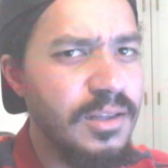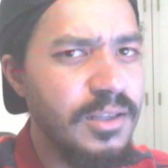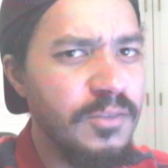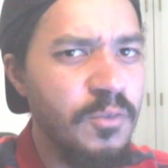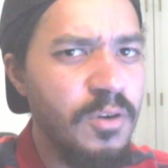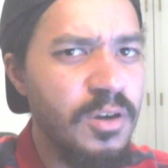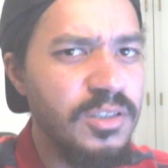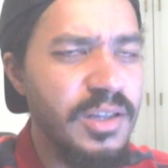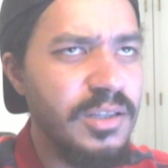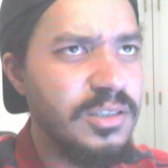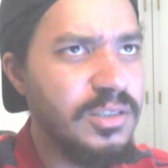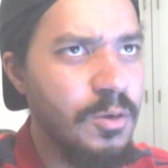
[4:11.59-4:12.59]
As far as
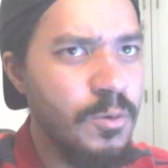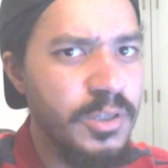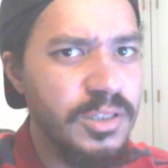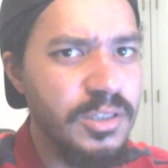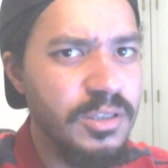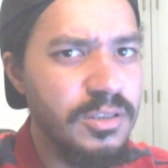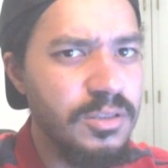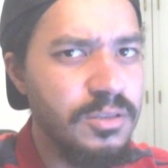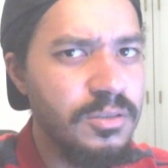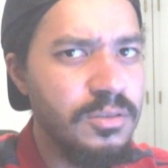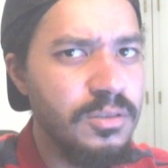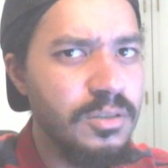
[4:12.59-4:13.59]
like a song is
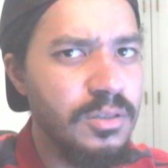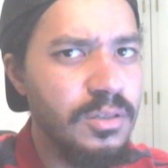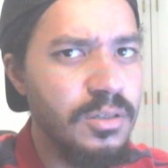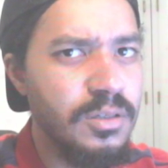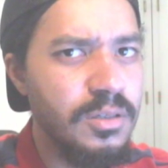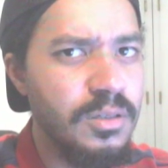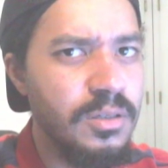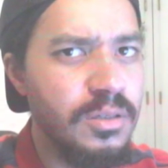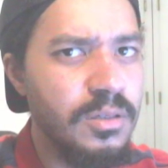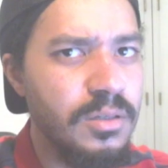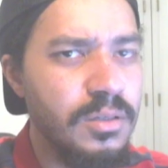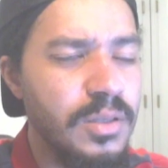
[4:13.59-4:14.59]
concerned,
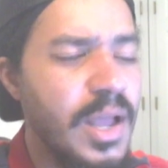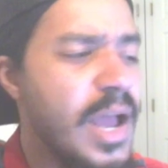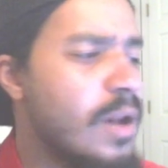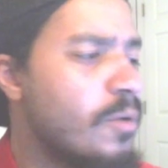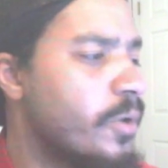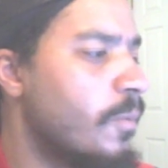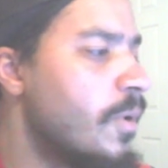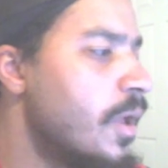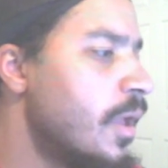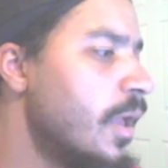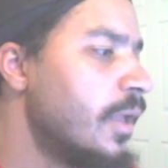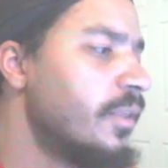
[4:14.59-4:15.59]
I don't know.
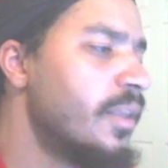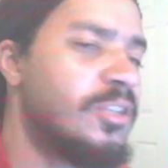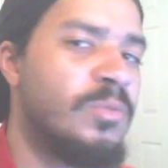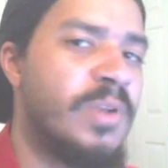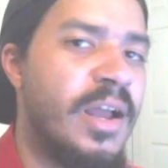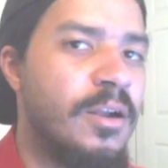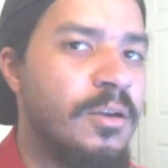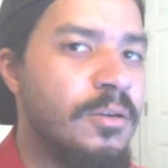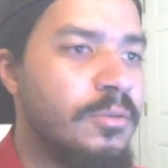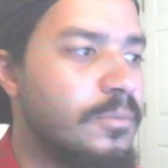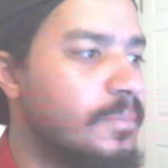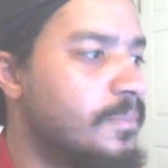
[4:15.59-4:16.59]
That's what I
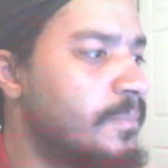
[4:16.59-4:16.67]
heard.